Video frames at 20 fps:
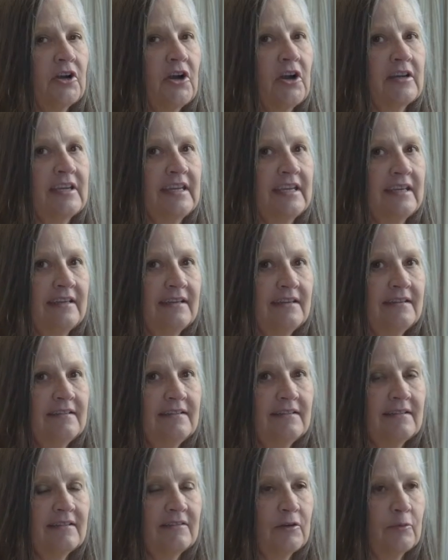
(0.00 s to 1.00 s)
our
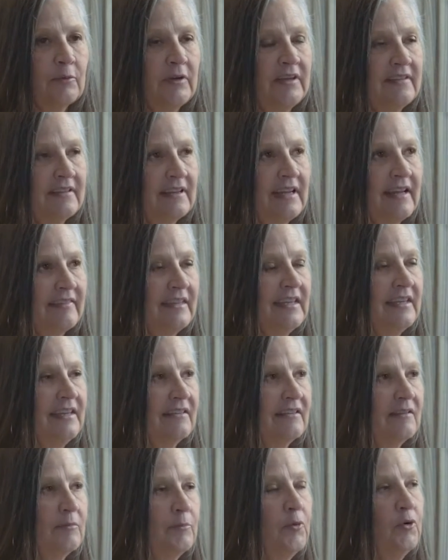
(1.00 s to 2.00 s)
kids. And the reason I think
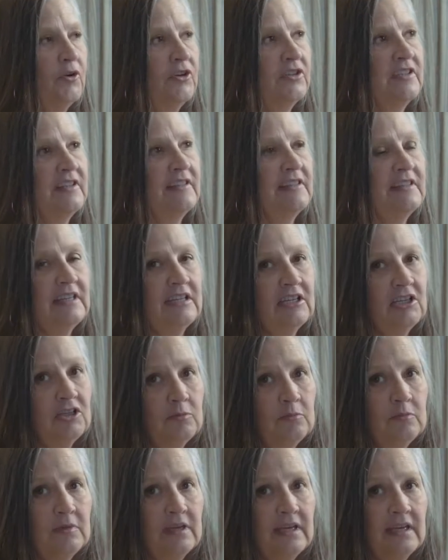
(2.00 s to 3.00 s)
it's important to them